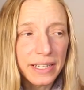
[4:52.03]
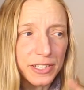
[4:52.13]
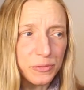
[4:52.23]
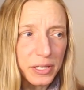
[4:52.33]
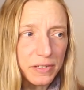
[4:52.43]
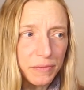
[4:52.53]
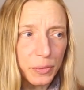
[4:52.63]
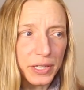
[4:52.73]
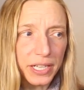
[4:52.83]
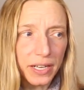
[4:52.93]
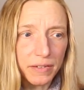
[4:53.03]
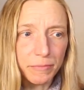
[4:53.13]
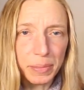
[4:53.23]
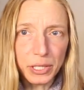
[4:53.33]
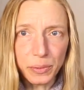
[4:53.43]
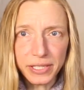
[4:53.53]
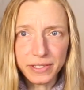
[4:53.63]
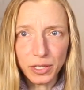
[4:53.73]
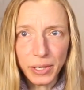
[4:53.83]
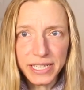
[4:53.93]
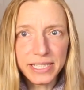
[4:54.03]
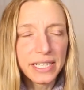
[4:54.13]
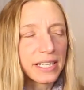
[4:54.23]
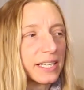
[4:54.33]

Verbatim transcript: It's written for the kind of billowy silhouette,